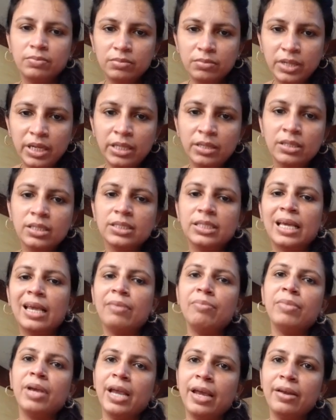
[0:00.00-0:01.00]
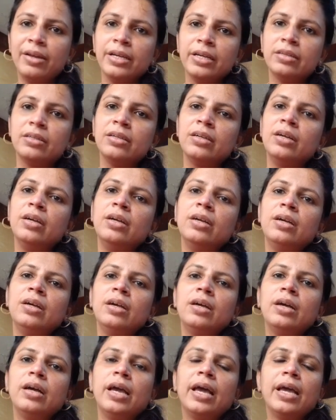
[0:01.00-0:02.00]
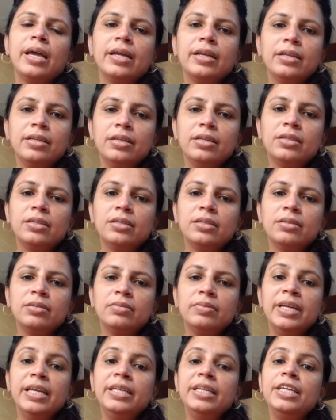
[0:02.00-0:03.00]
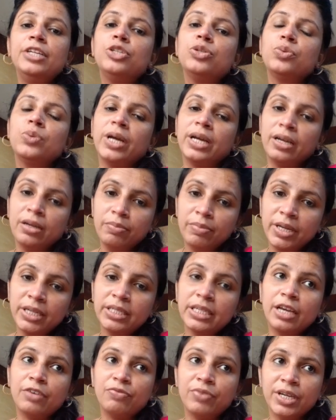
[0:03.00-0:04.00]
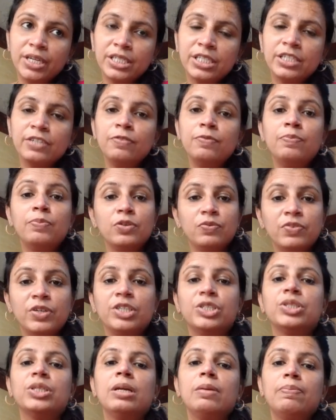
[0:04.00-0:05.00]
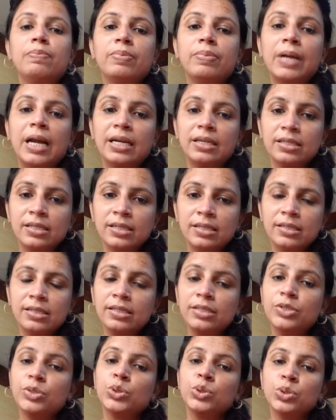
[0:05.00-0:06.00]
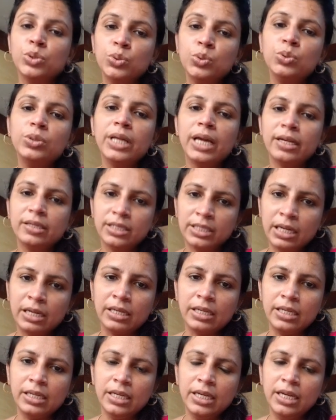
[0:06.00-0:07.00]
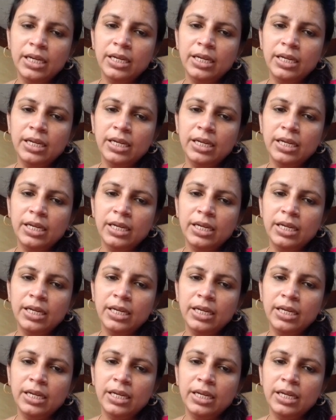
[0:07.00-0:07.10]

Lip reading: in the same area, and they need to recommend effective professional practices through their study.